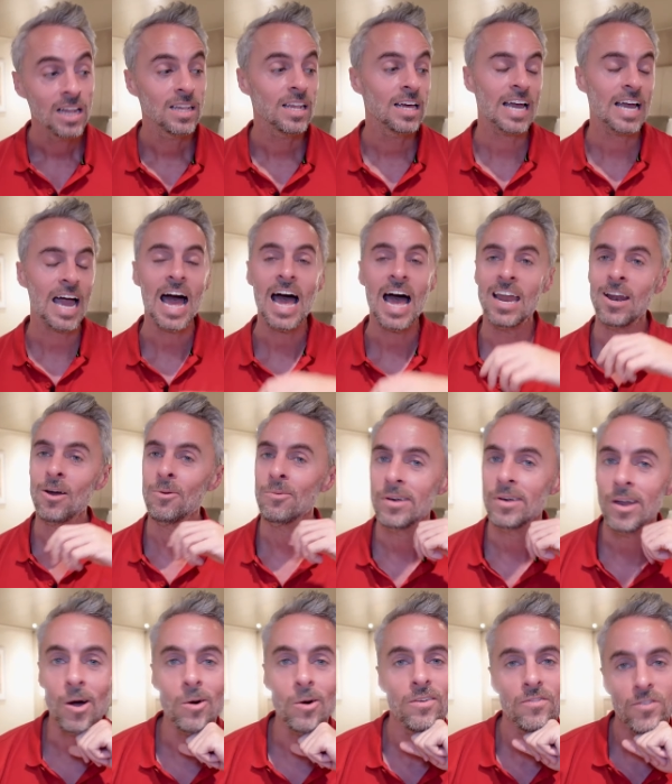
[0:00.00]
Like, I don't
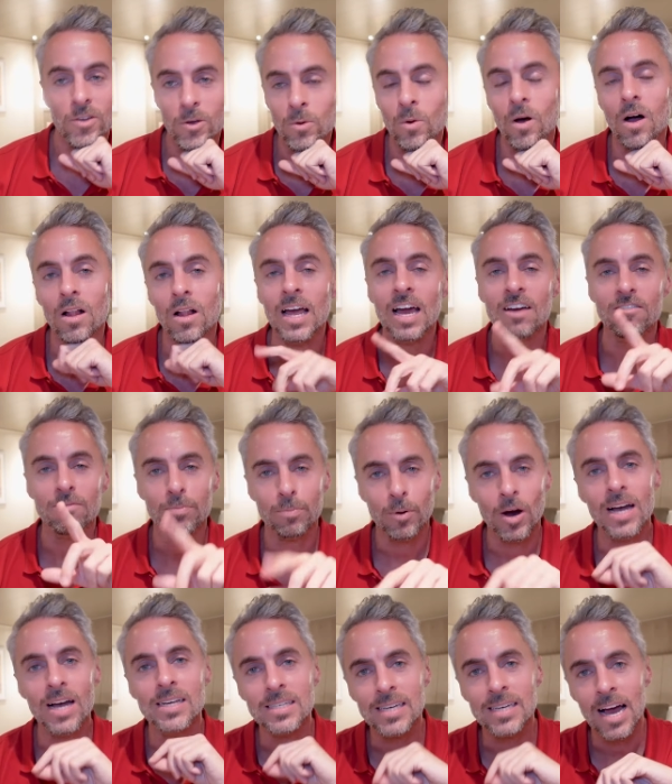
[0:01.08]
know if you all have
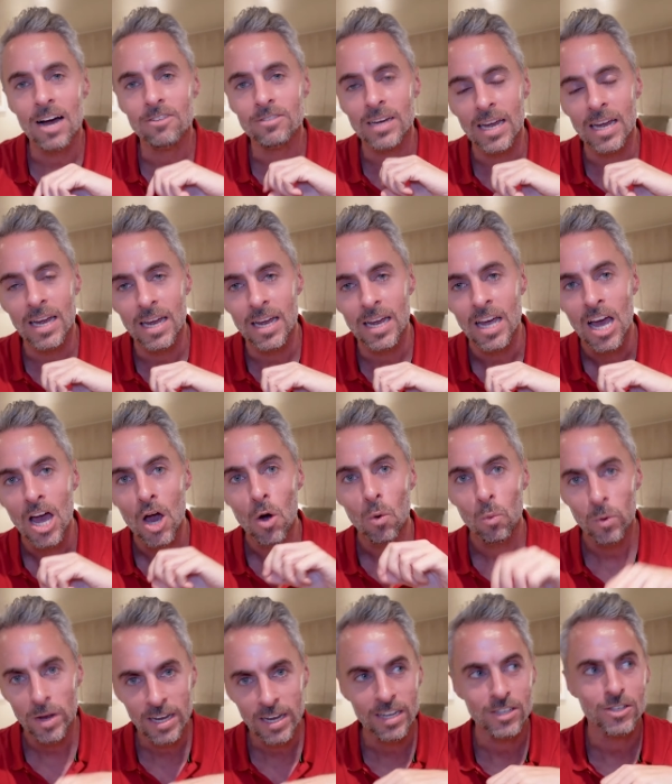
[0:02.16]
priced out a
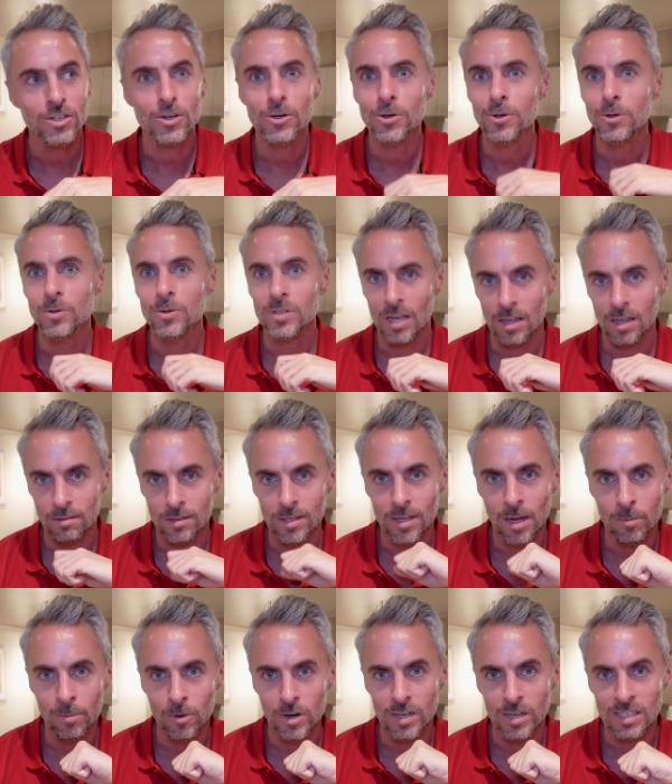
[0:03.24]
weekend cruise in the
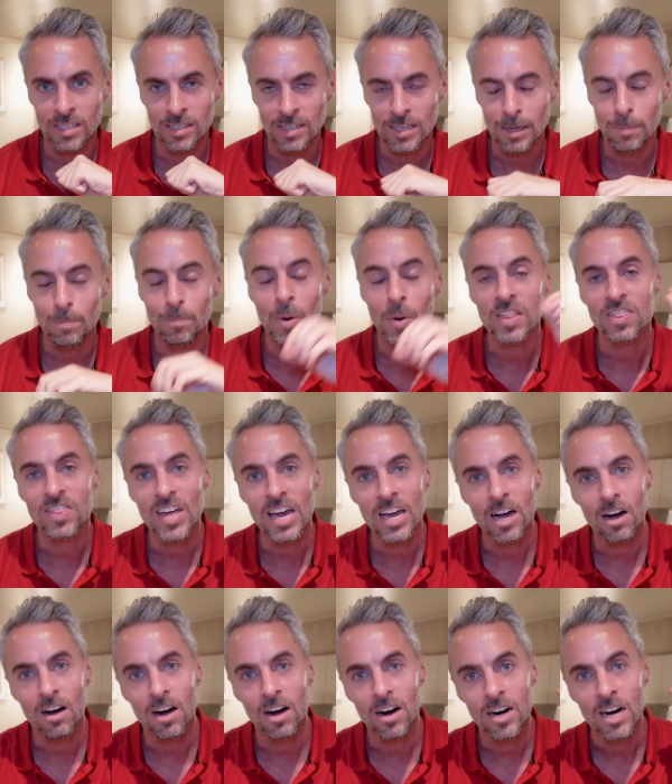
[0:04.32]
summer recently, but they
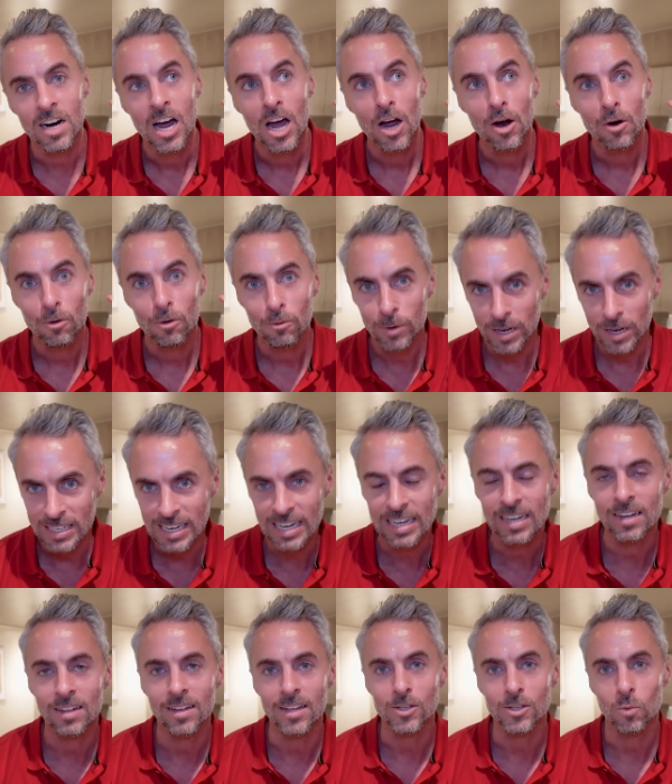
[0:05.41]
are
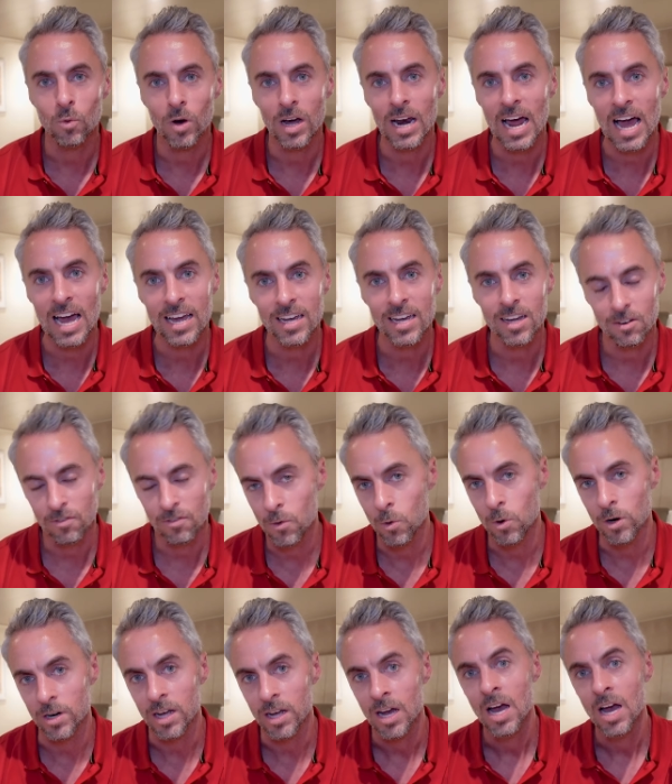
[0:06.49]
ridiculous what I can
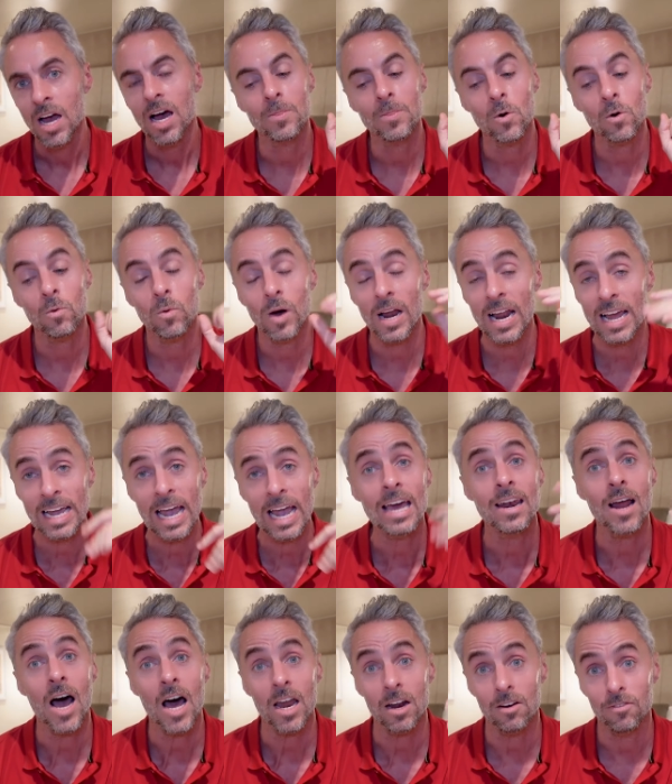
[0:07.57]
afford, or what I
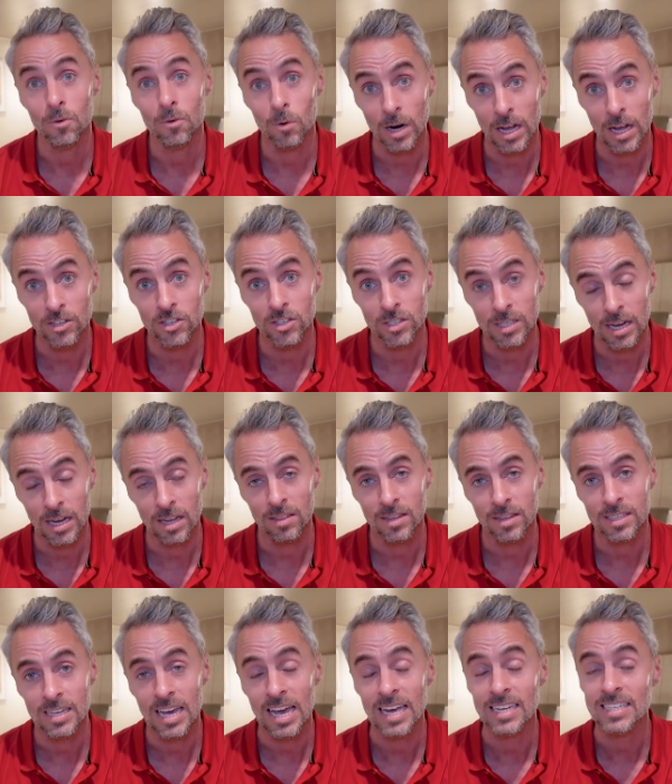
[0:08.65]
cannot afford, I should say in
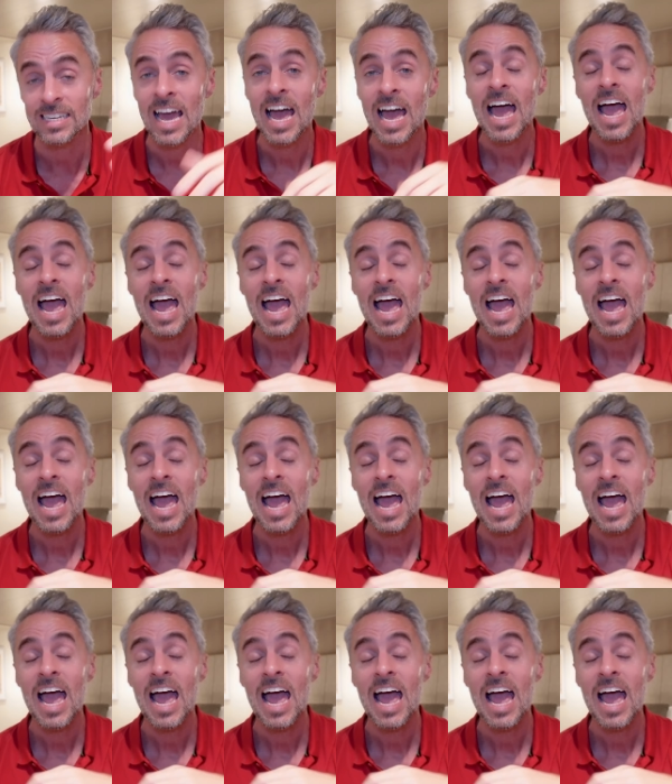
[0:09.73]
this case.